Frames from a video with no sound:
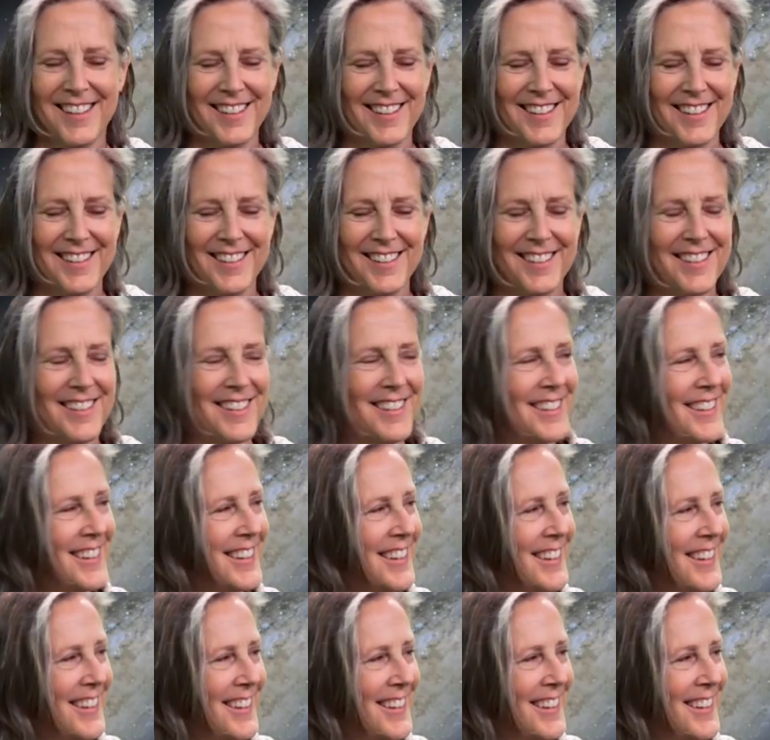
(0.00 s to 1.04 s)

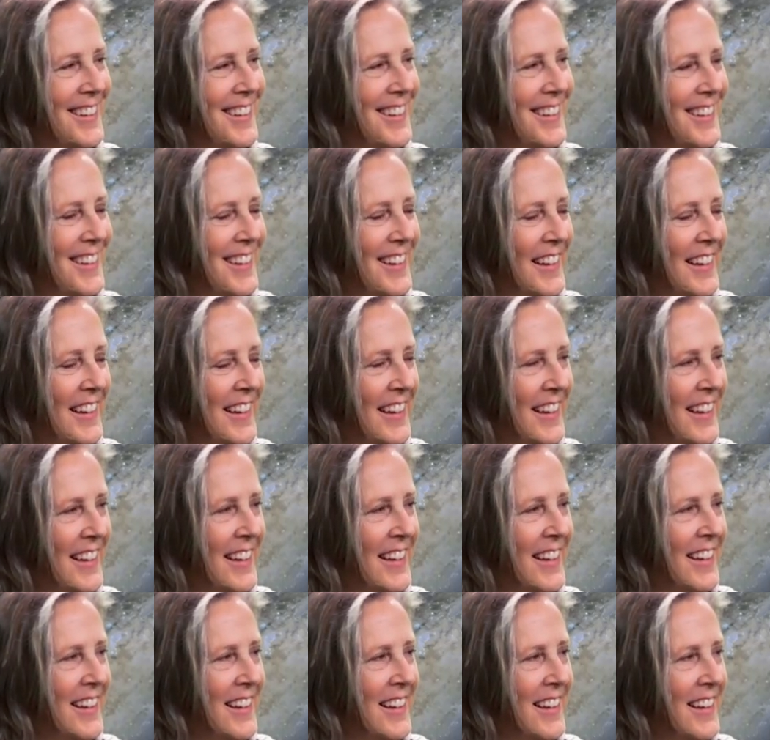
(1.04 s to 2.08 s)

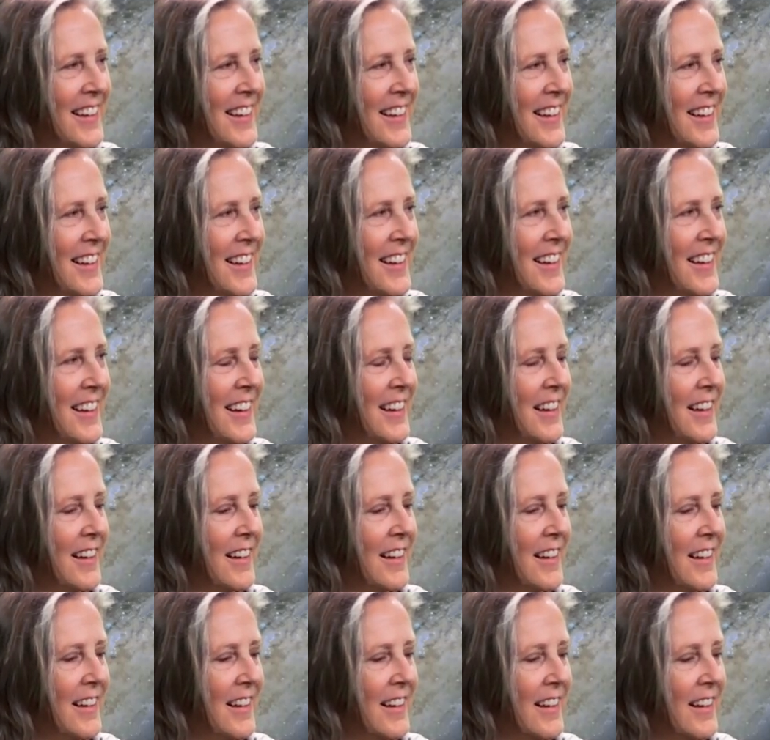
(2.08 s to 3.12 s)

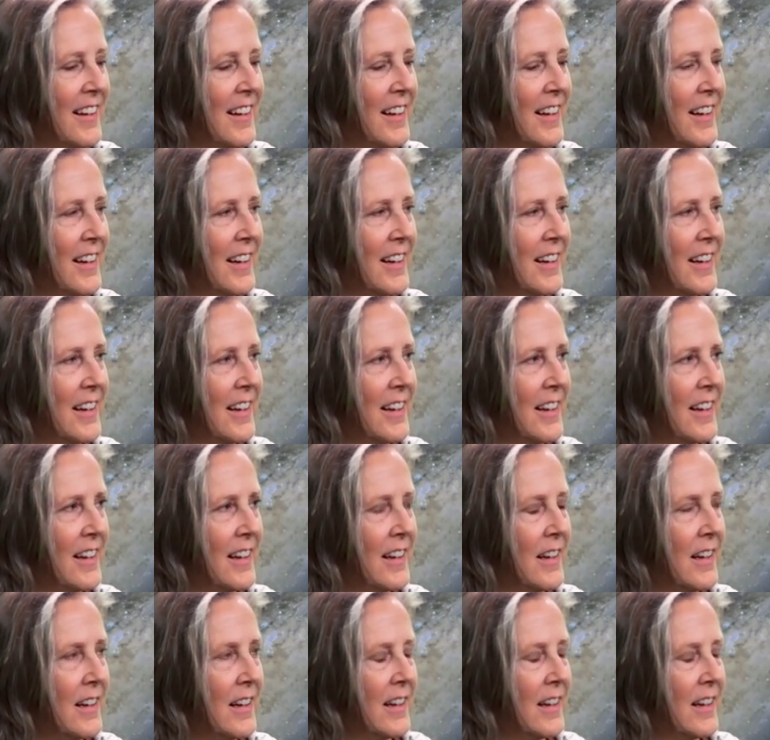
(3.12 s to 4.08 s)
The person shown says nothing.